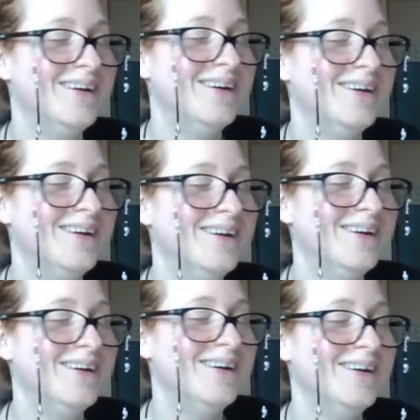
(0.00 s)
because
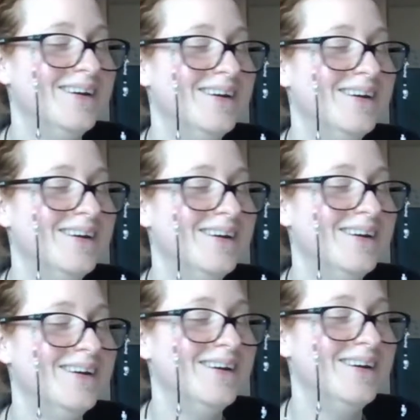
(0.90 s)
they always had
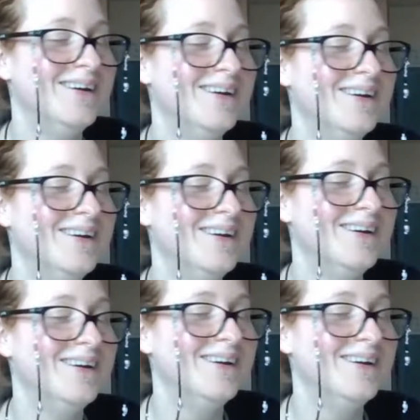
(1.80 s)
better outfits.